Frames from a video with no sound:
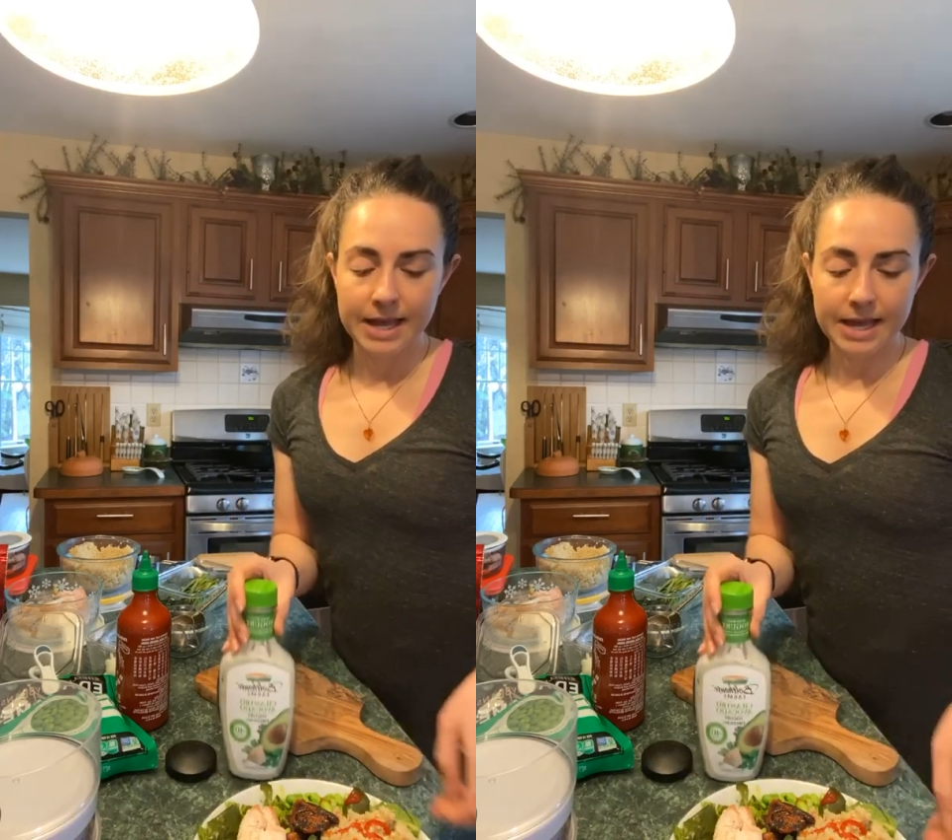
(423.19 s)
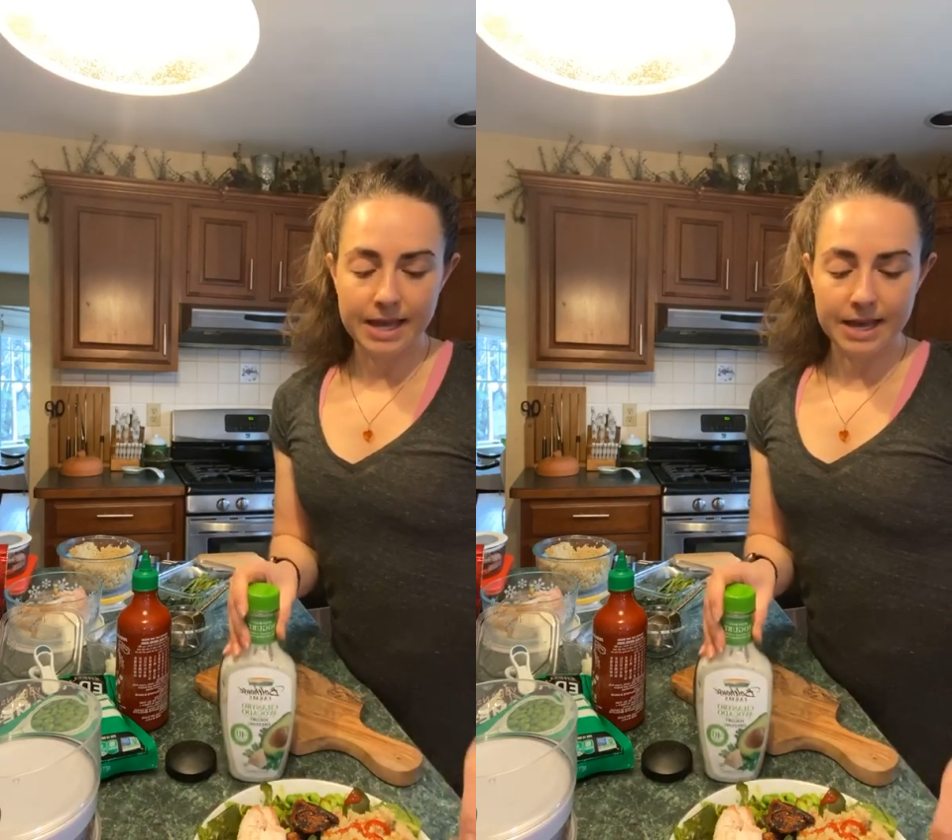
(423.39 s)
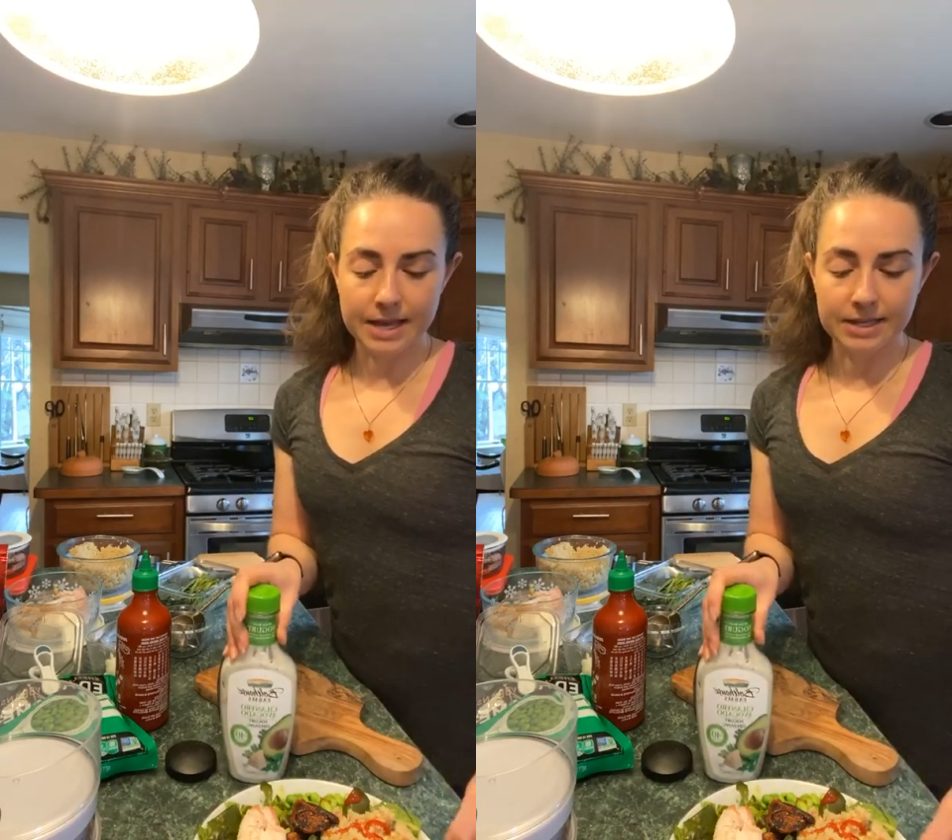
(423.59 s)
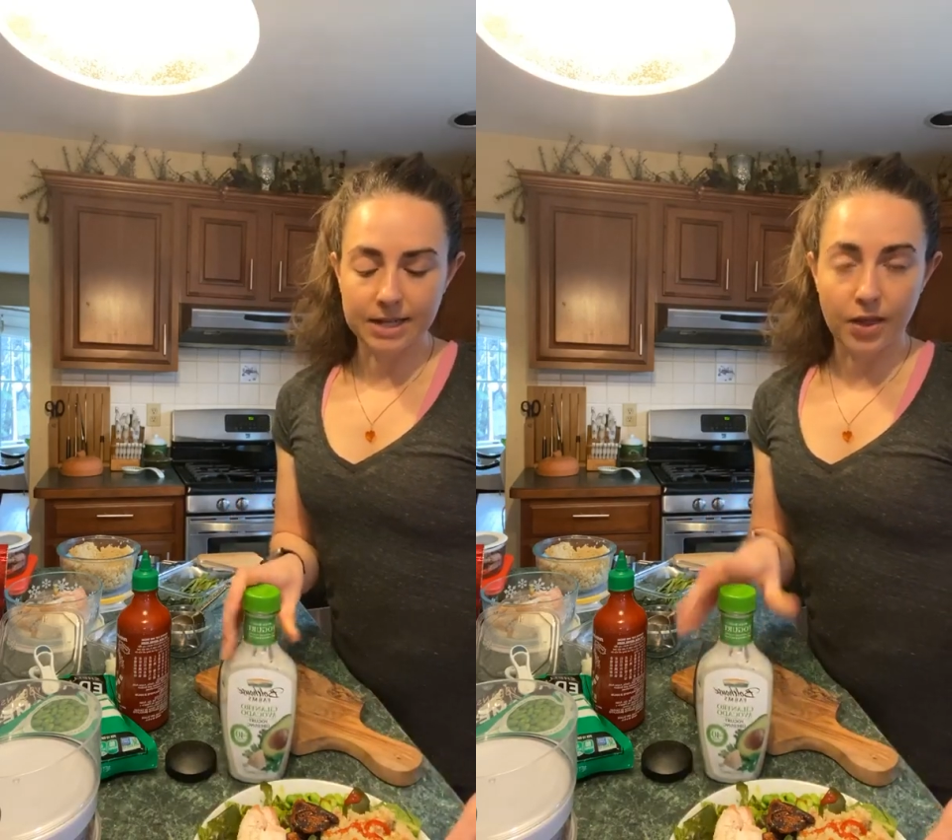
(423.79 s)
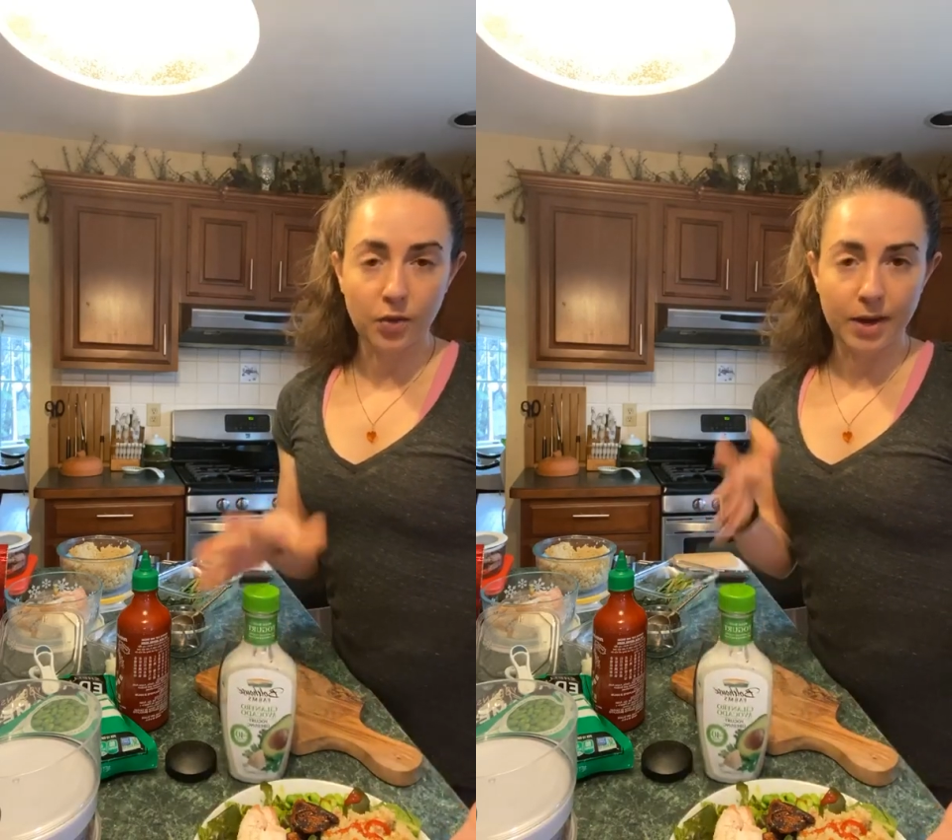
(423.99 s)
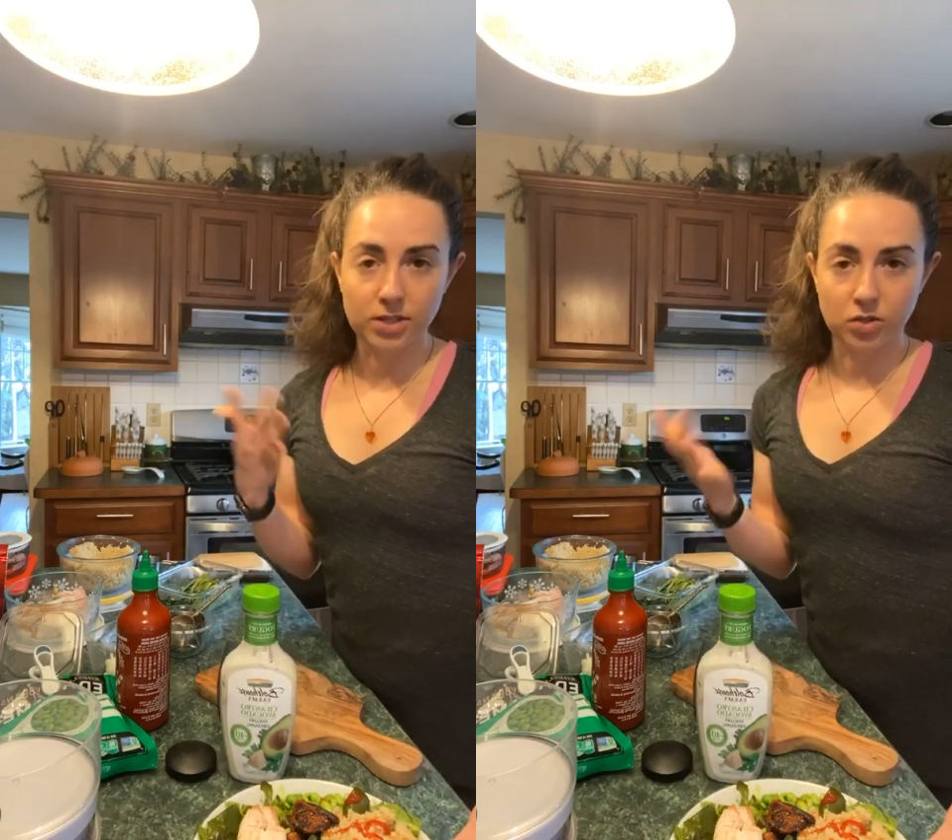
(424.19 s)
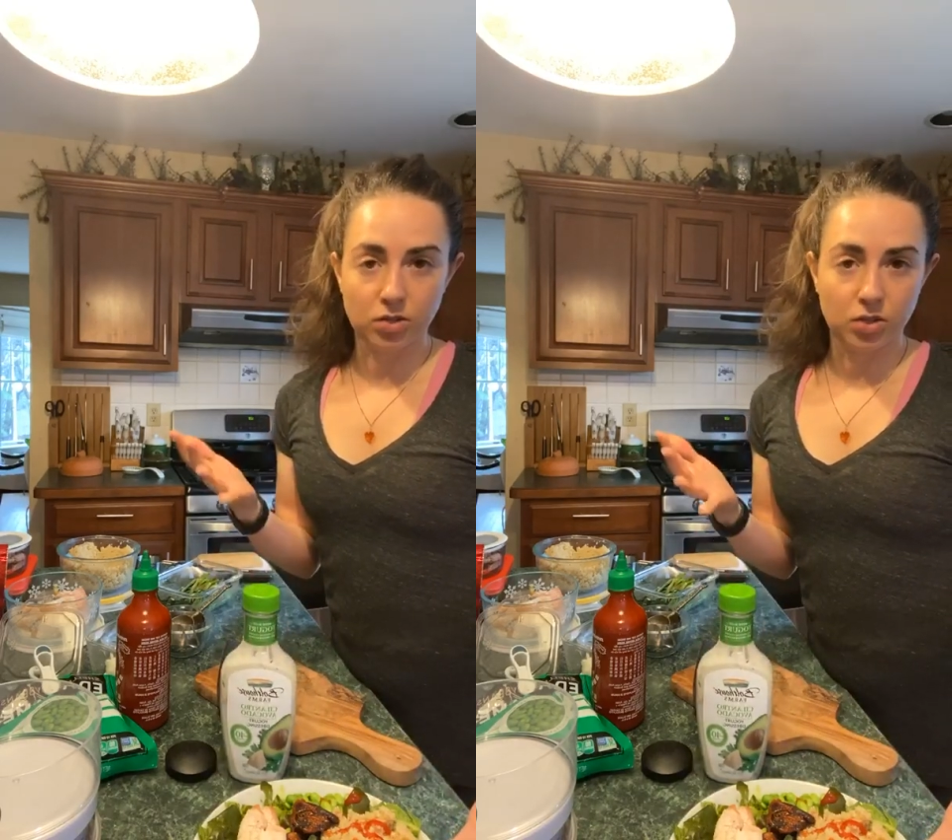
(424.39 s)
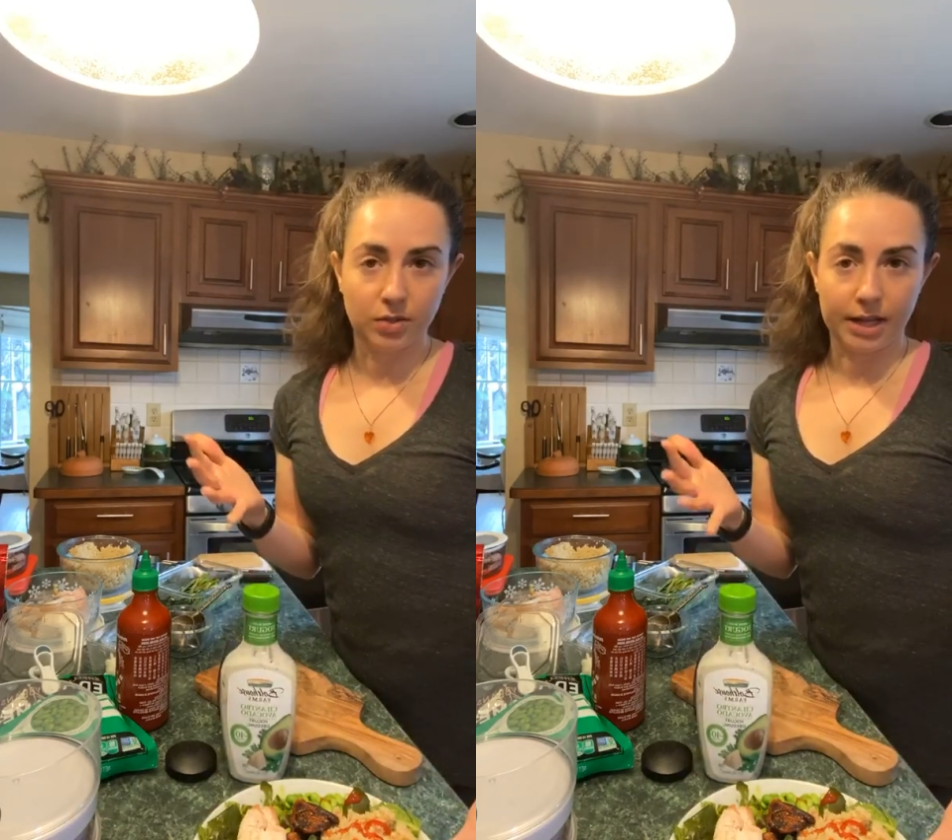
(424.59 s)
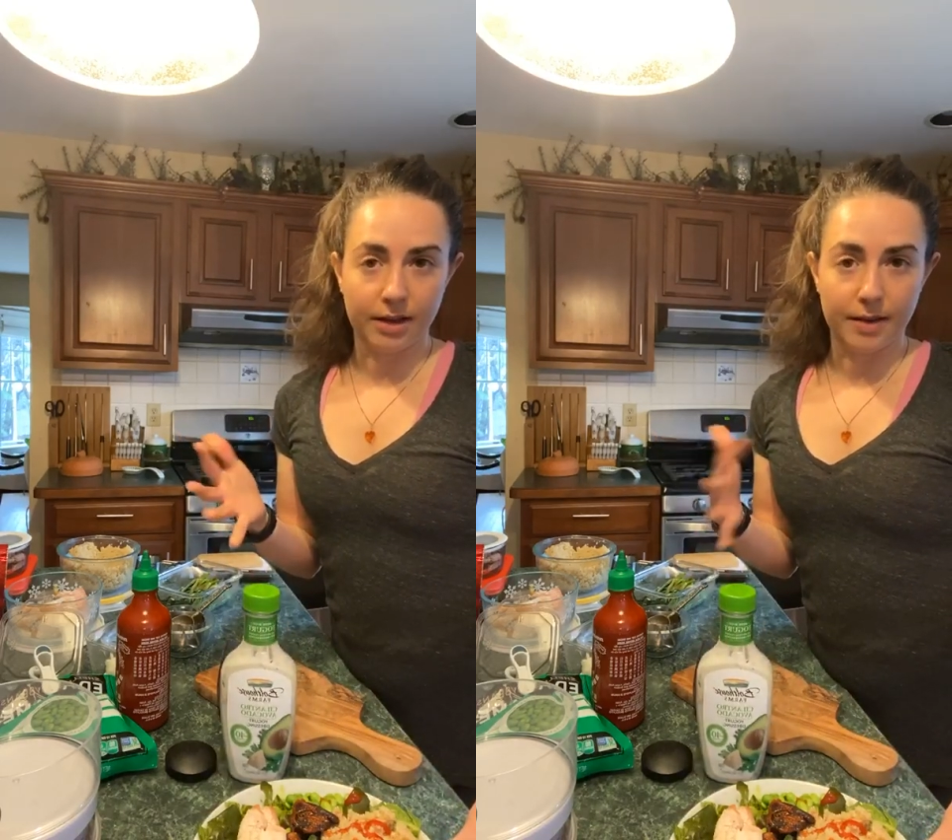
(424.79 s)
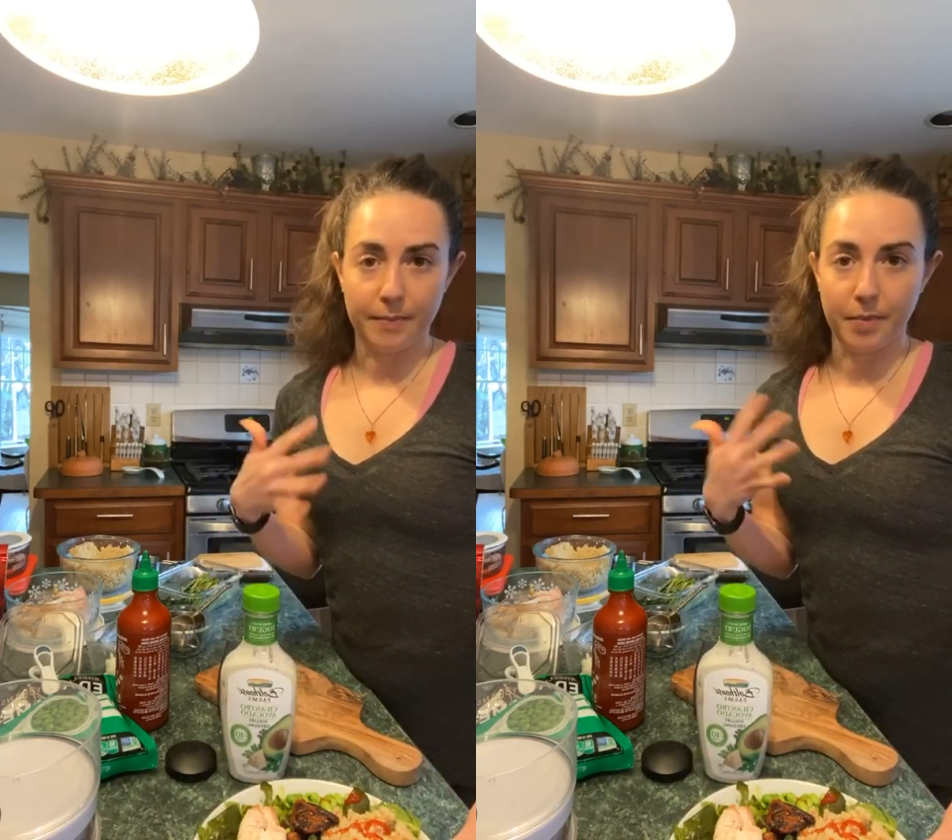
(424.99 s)
And otherwise you can do like
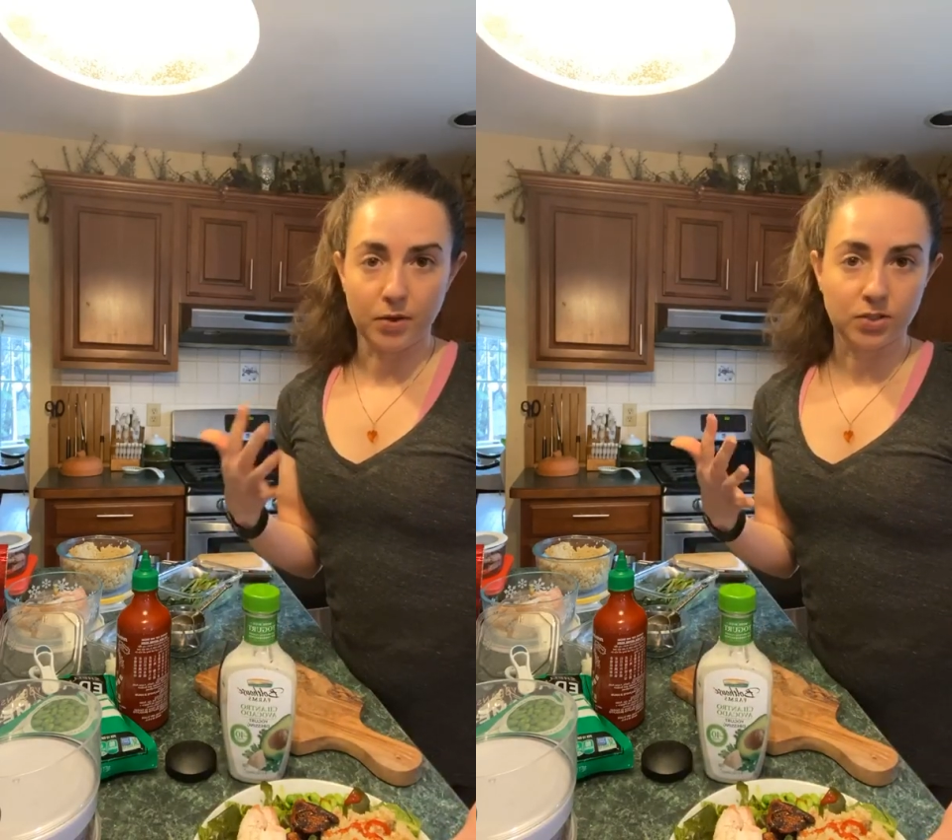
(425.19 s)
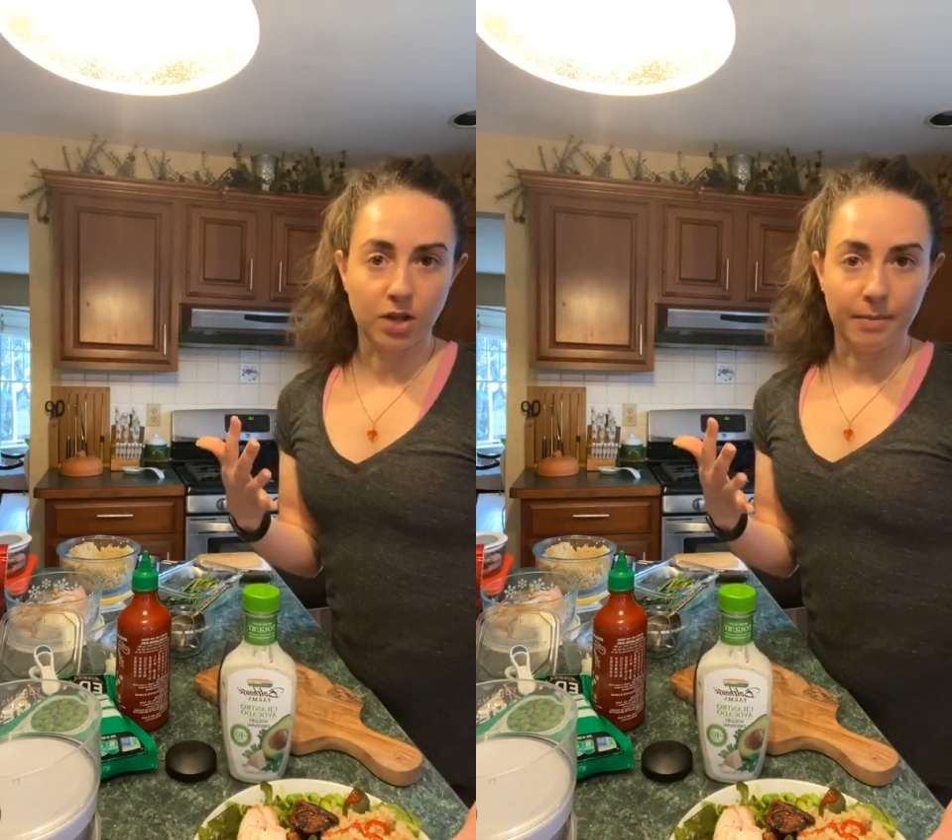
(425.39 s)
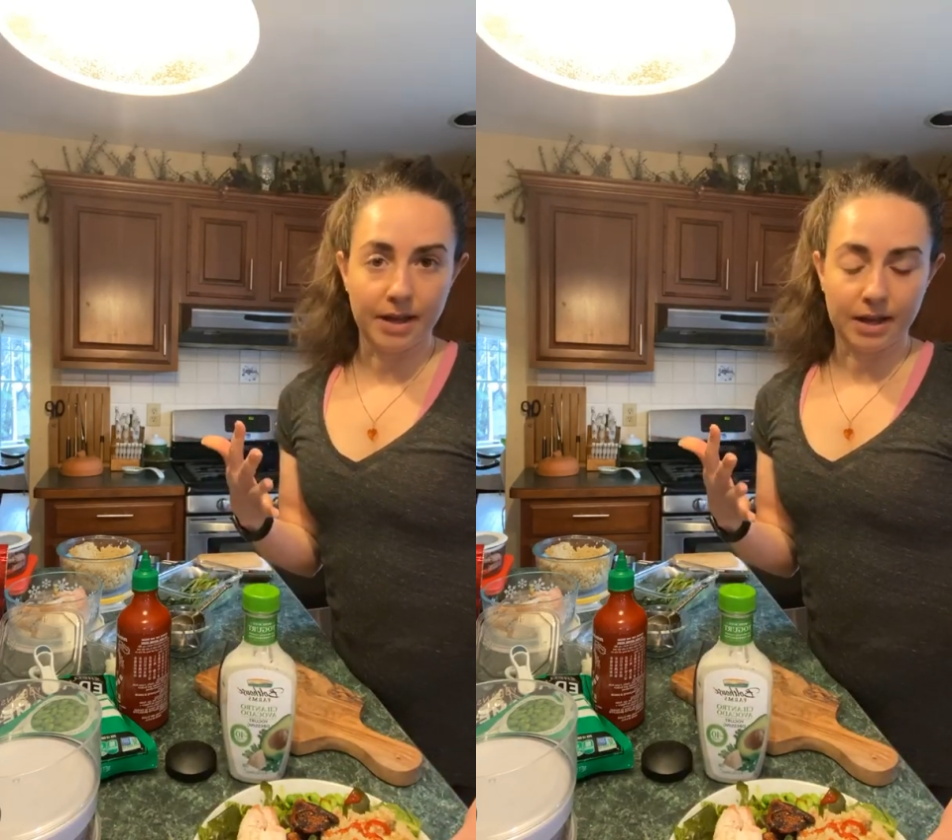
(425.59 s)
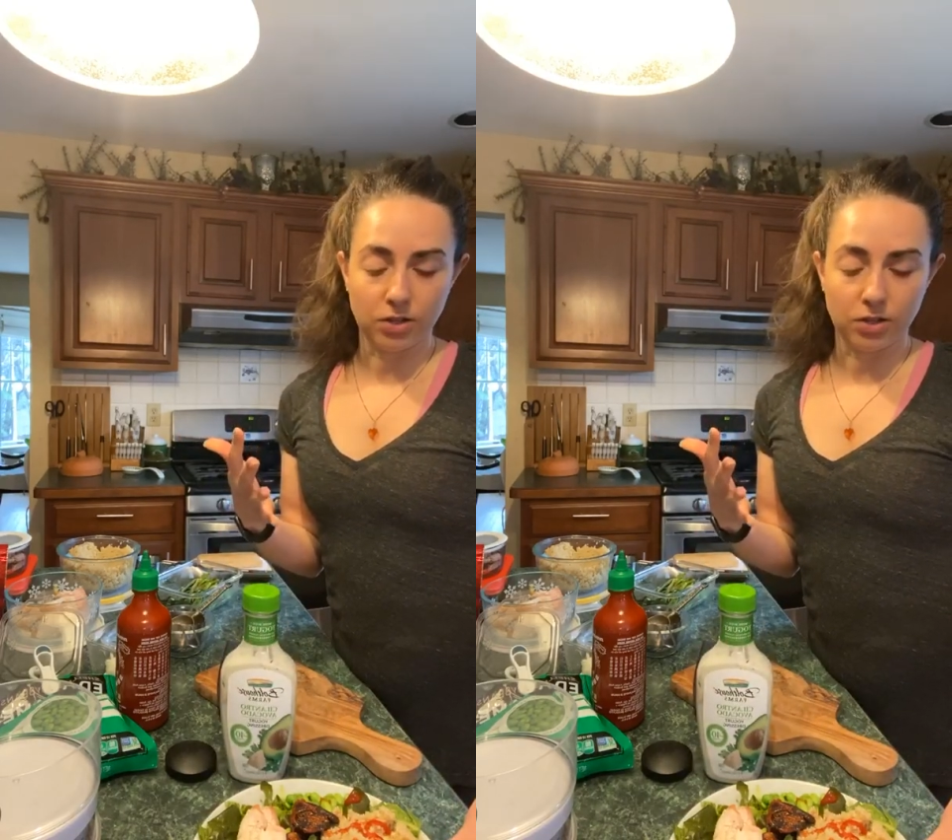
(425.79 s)
a balsamic.